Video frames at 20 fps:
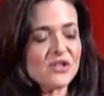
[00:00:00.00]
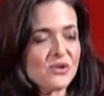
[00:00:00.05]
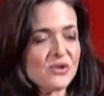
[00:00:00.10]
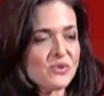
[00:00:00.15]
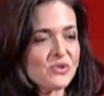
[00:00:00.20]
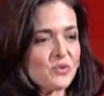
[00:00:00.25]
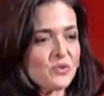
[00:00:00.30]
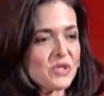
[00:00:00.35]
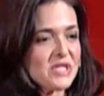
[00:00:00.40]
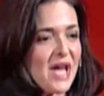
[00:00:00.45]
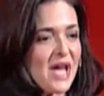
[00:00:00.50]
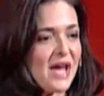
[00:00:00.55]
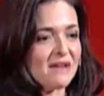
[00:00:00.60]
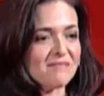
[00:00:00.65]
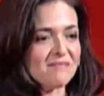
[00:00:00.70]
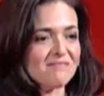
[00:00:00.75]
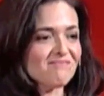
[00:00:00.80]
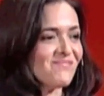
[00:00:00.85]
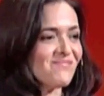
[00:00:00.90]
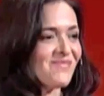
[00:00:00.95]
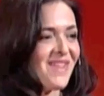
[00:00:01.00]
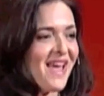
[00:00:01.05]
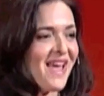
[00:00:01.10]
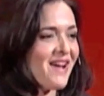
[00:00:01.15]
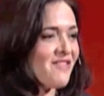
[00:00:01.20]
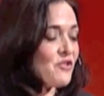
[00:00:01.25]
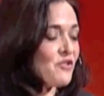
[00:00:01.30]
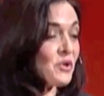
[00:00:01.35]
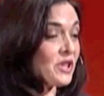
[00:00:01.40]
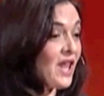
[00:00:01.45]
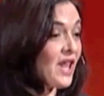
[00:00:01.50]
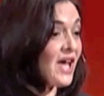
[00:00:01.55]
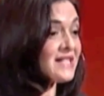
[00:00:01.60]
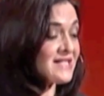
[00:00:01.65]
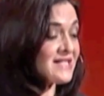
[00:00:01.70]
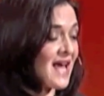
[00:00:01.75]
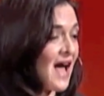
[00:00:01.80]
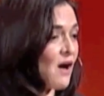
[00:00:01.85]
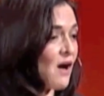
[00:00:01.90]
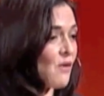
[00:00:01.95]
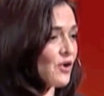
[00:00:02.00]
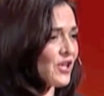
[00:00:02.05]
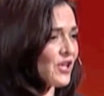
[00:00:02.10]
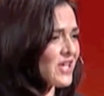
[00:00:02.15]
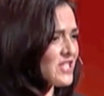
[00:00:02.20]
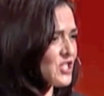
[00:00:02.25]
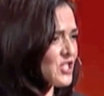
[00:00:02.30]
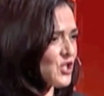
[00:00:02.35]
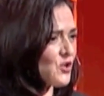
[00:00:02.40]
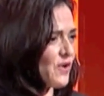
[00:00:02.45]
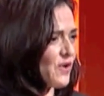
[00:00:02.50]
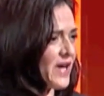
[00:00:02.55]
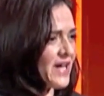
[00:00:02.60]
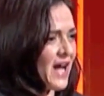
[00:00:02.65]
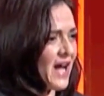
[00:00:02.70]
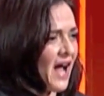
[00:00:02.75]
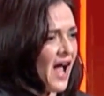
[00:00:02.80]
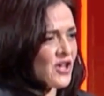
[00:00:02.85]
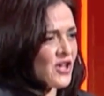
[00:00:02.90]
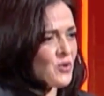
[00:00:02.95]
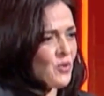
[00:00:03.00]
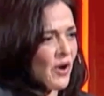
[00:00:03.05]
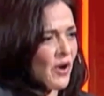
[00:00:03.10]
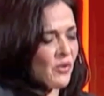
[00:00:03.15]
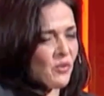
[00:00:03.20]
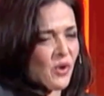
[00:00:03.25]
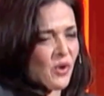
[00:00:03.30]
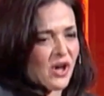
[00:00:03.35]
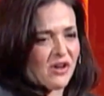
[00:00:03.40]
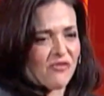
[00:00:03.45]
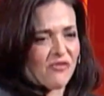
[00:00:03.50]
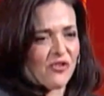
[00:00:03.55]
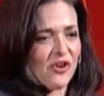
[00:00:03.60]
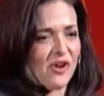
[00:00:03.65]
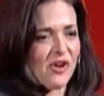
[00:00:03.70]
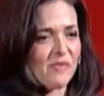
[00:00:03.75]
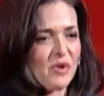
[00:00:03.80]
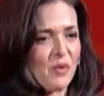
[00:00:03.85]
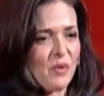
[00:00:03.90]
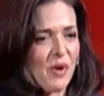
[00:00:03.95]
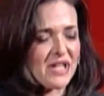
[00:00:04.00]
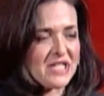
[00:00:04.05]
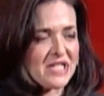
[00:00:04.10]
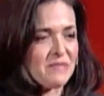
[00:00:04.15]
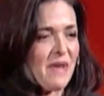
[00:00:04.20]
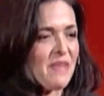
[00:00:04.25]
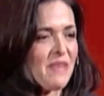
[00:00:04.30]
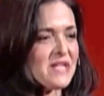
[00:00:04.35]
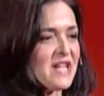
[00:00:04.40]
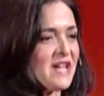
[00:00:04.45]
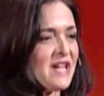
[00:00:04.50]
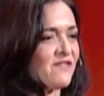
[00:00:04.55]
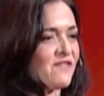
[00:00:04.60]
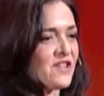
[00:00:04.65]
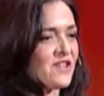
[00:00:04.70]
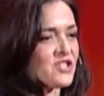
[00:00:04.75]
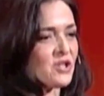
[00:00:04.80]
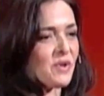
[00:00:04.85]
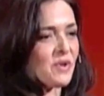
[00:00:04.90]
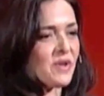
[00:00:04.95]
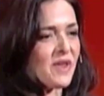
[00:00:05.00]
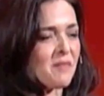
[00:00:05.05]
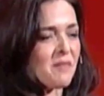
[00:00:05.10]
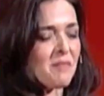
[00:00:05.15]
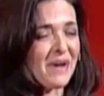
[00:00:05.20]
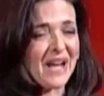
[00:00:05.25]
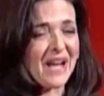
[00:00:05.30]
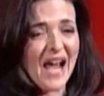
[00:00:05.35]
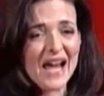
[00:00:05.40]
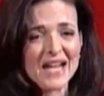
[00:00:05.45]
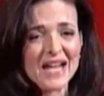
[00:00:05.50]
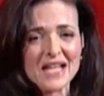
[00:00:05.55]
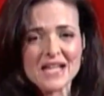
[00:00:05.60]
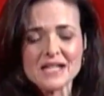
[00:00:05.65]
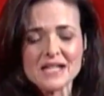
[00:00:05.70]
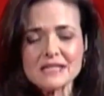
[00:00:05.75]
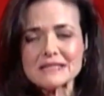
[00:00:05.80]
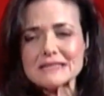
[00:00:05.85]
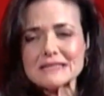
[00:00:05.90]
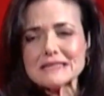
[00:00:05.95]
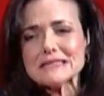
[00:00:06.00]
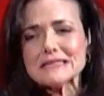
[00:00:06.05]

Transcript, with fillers: news was that everyone liked Howard. He's a great guy. You want to work for him. You want to spend the day fishing with him. But Heidi,